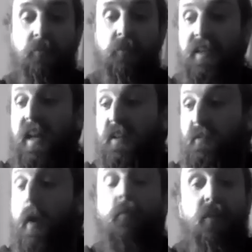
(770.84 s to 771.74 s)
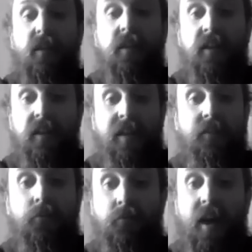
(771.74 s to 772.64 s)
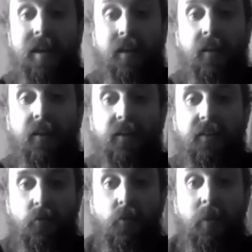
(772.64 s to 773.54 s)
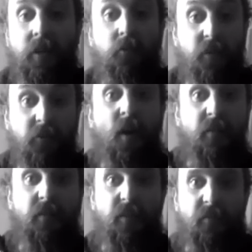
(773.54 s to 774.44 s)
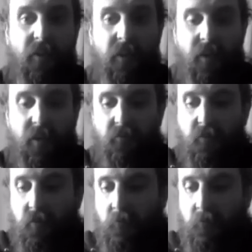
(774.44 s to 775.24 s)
of 10, it's the only thing you're going to eat all day. Yeah. So you want to make sure you've got everything that you've asked for.